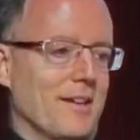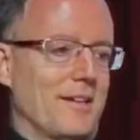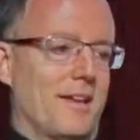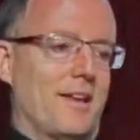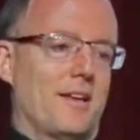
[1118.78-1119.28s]

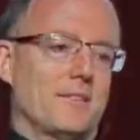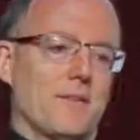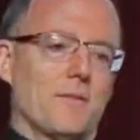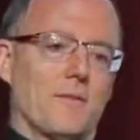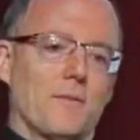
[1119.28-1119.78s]
And I
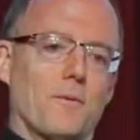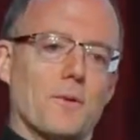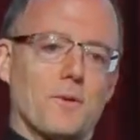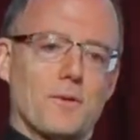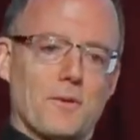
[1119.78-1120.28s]
said, "Well,
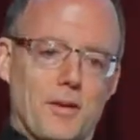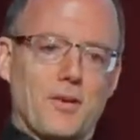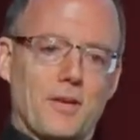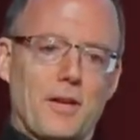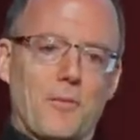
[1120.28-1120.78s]
you're
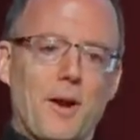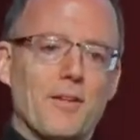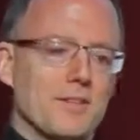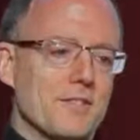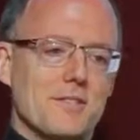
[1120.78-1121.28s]
here to get
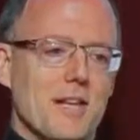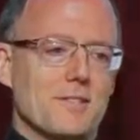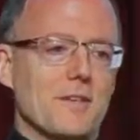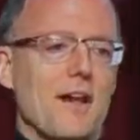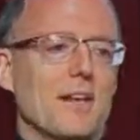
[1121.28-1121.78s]
well." He says,
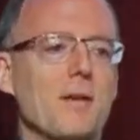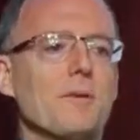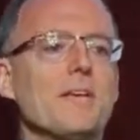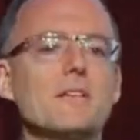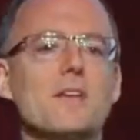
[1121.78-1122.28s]
"That's not him,
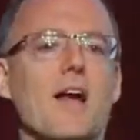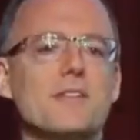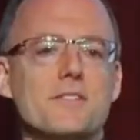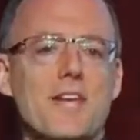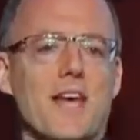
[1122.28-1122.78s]
he's
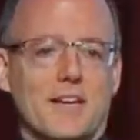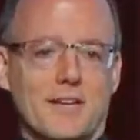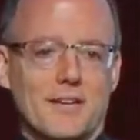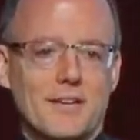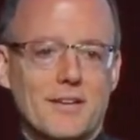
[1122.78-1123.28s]
not
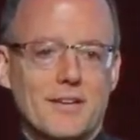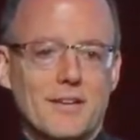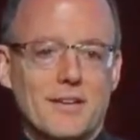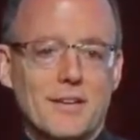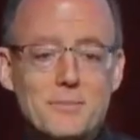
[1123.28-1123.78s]
sick."
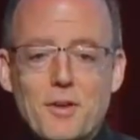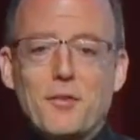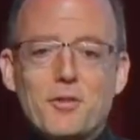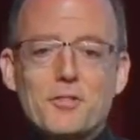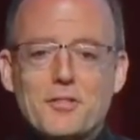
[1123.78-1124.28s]
I said, "Of
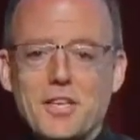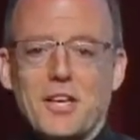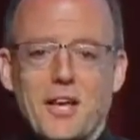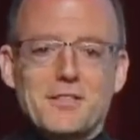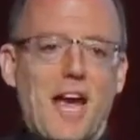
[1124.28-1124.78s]
course you're sick,
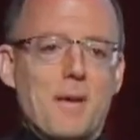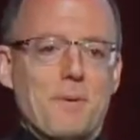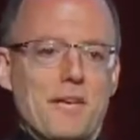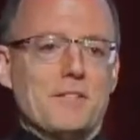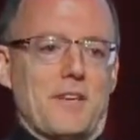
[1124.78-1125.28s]
you got
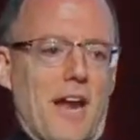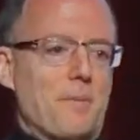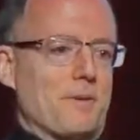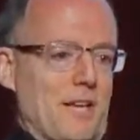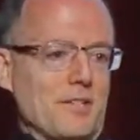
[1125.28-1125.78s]
diabetes and
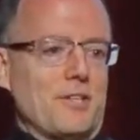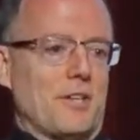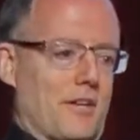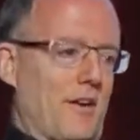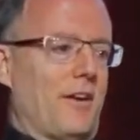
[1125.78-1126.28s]
hypertension,
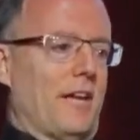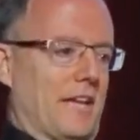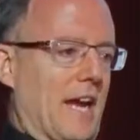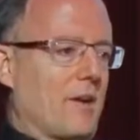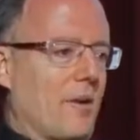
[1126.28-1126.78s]
you're carrying a
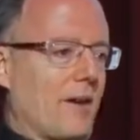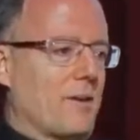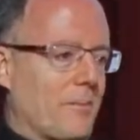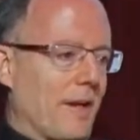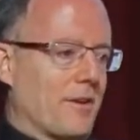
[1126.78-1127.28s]
keg around in
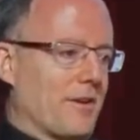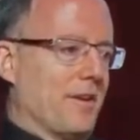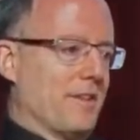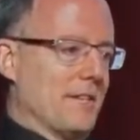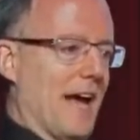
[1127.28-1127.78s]
your belly, you're
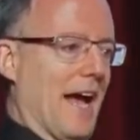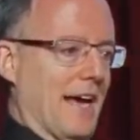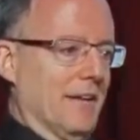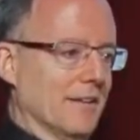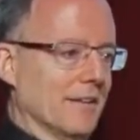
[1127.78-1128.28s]
gonna
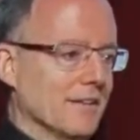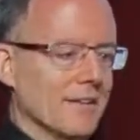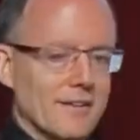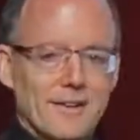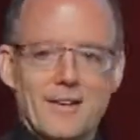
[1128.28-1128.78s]
die."
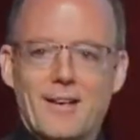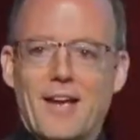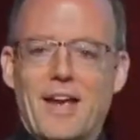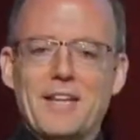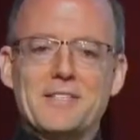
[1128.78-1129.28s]

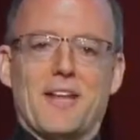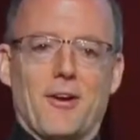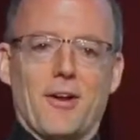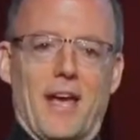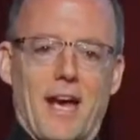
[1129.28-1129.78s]
And he said,
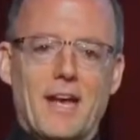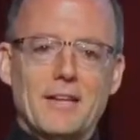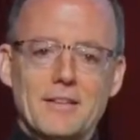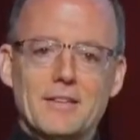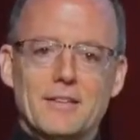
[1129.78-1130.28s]
"Oh
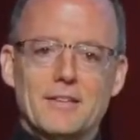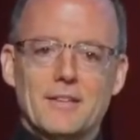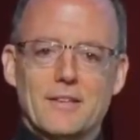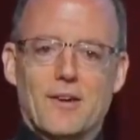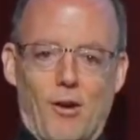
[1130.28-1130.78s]
yeah?
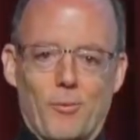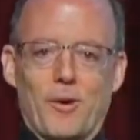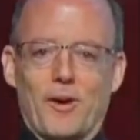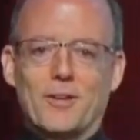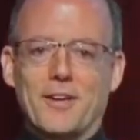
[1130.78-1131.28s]
Aren't
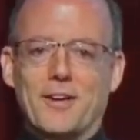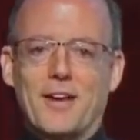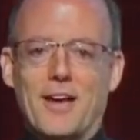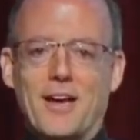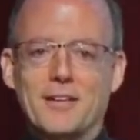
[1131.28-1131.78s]
we all gonna
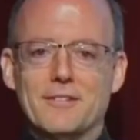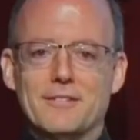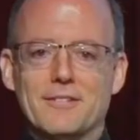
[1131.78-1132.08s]
die?"